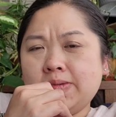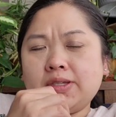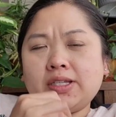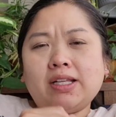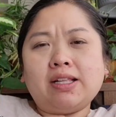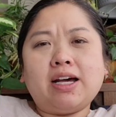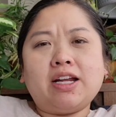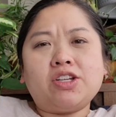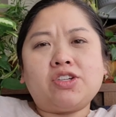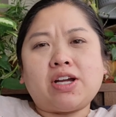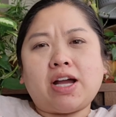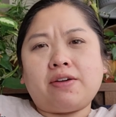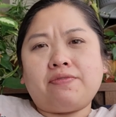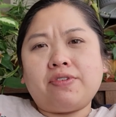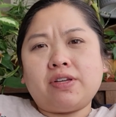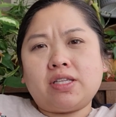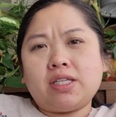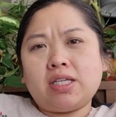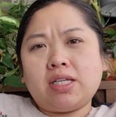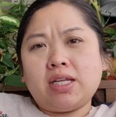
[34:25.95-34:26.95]
There's a lot of
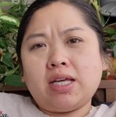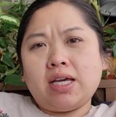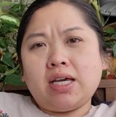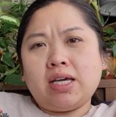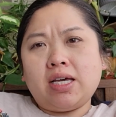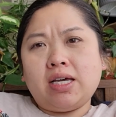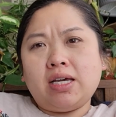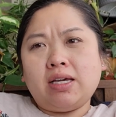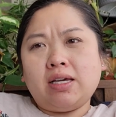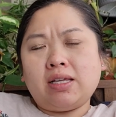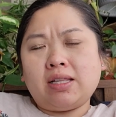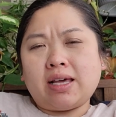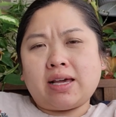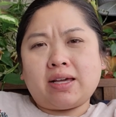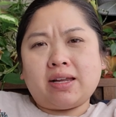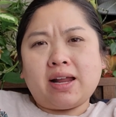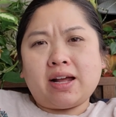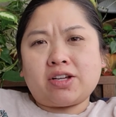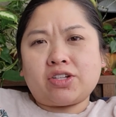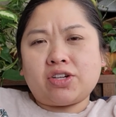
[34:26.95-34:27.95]
traffic today, like
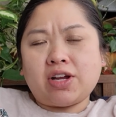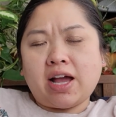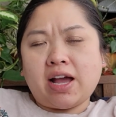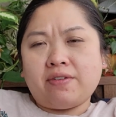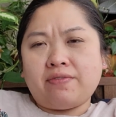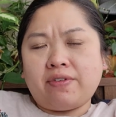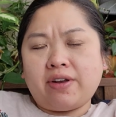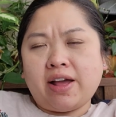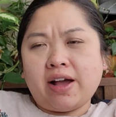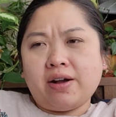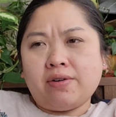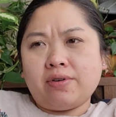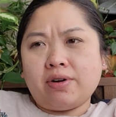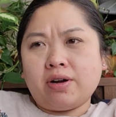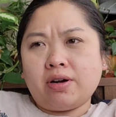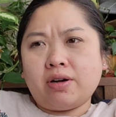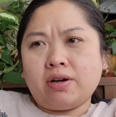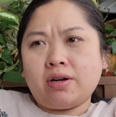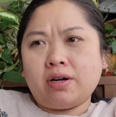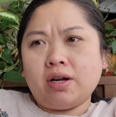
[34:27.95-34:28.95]
an extra half an
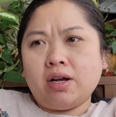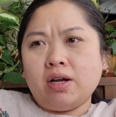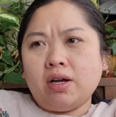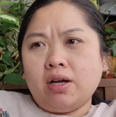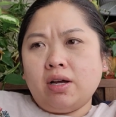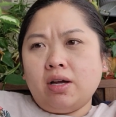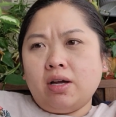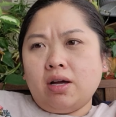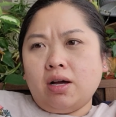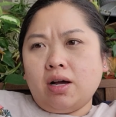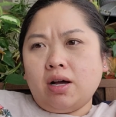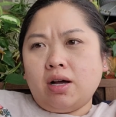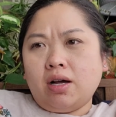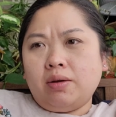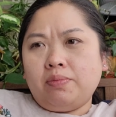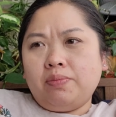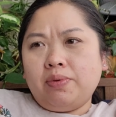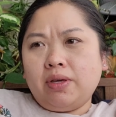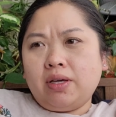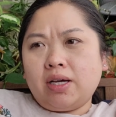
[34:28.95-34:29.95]
hour
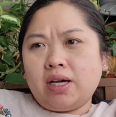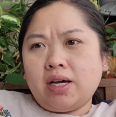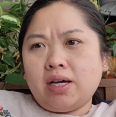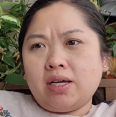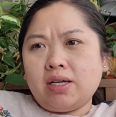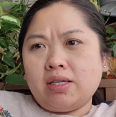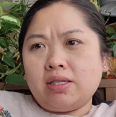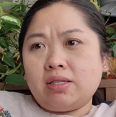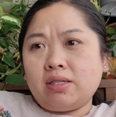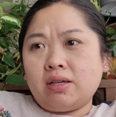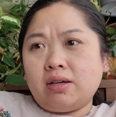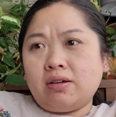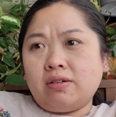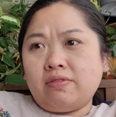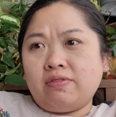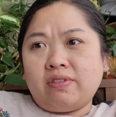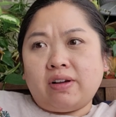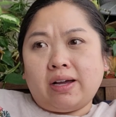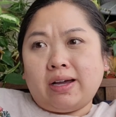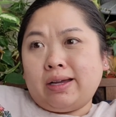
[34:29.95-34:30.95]
uh, because
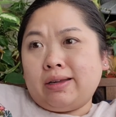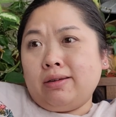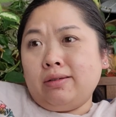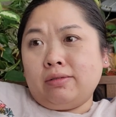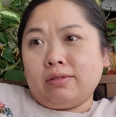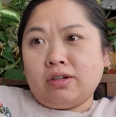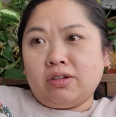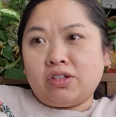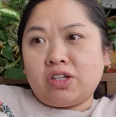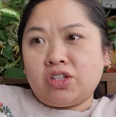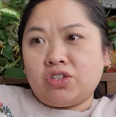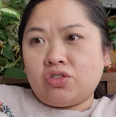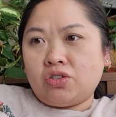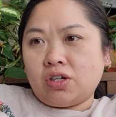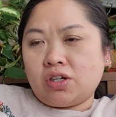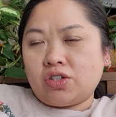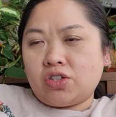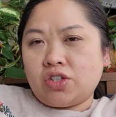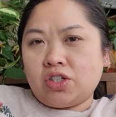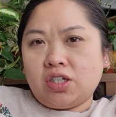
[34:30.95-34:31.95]
of, I don't know,
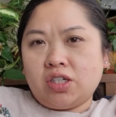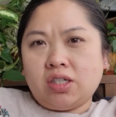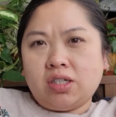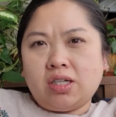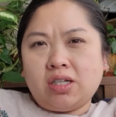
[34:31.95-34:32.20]
construction.